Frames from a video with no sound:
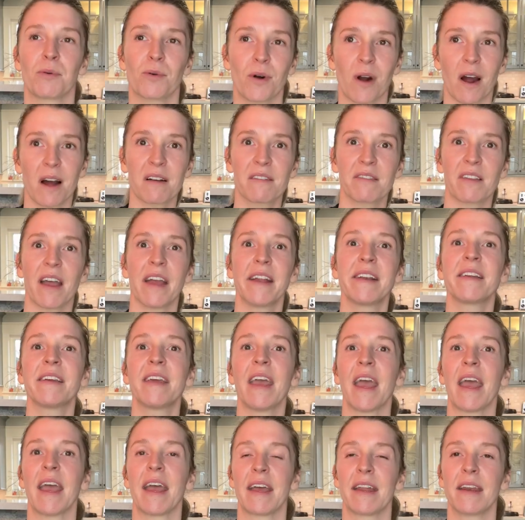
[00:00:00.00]
peroxide
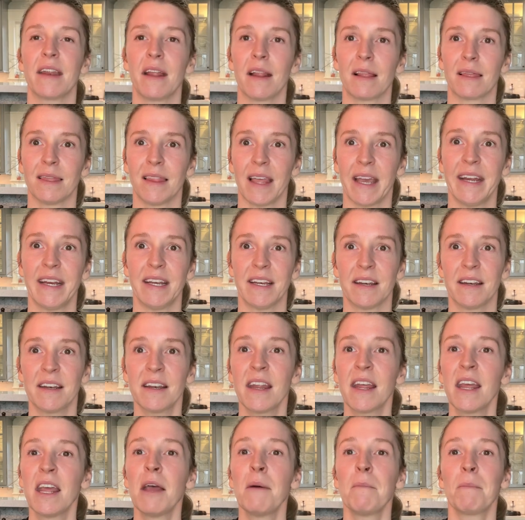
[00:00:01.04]
can lighten
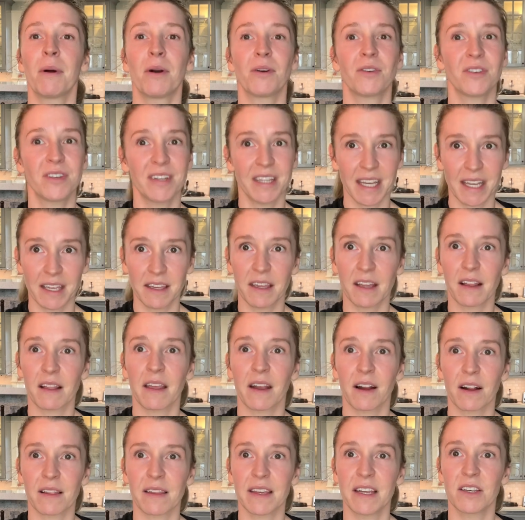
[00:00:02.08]

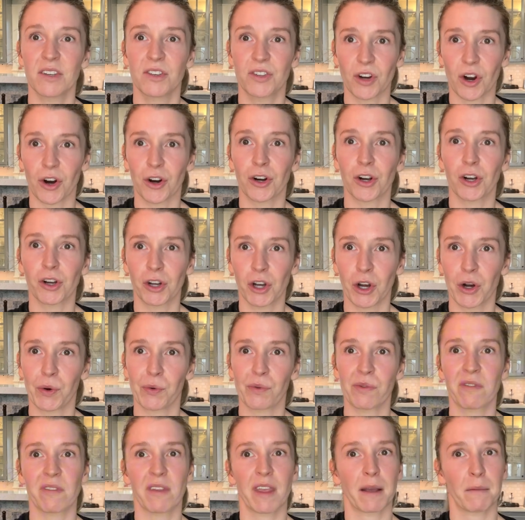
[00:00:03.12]
particularly dark
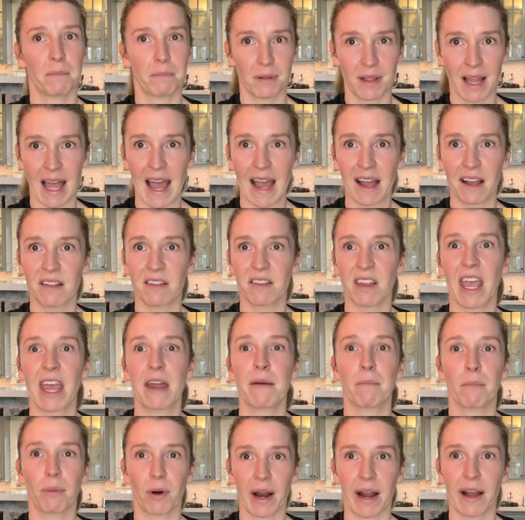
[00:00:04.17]
coats like blacks
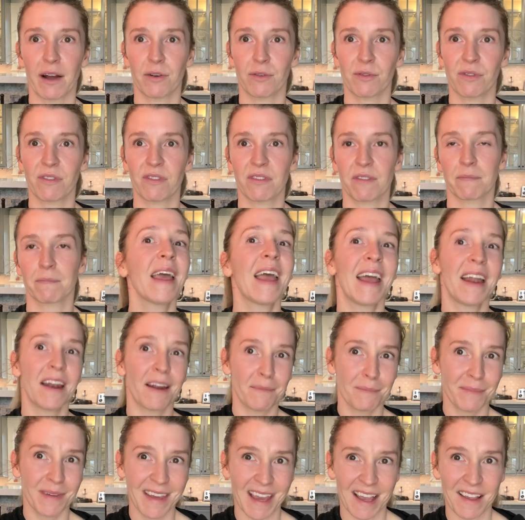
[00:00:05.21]
and browns. And
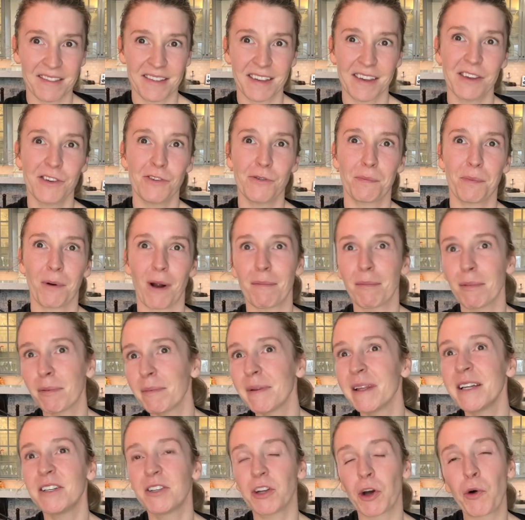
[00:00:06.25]
I'm guessing you
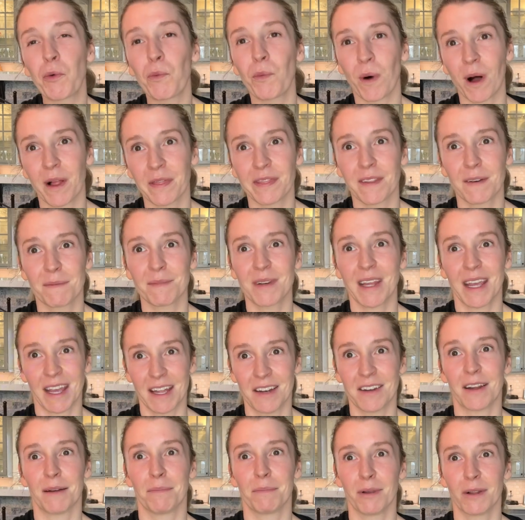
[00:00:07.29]
probably don't want them to
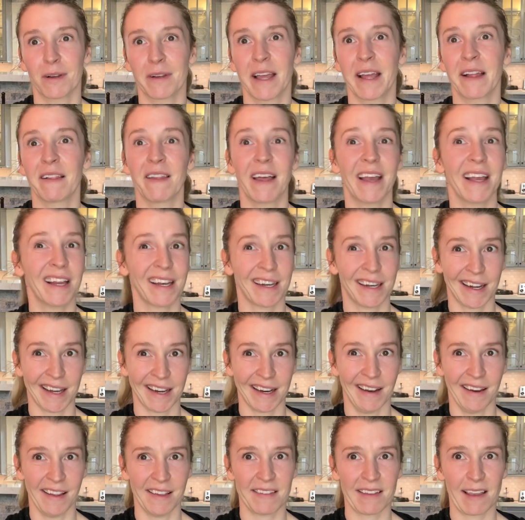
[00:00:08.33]
end up looking like
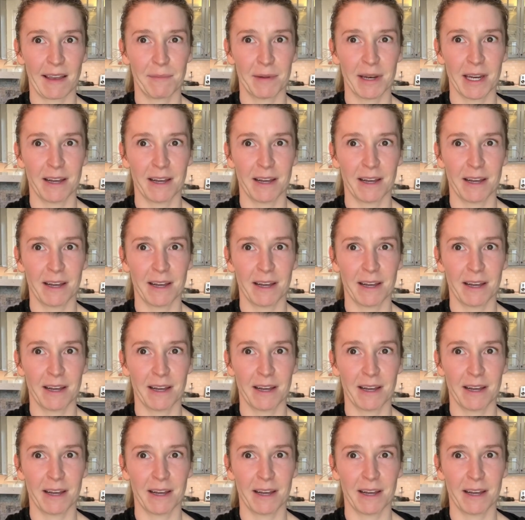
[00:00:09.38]
90s M&M.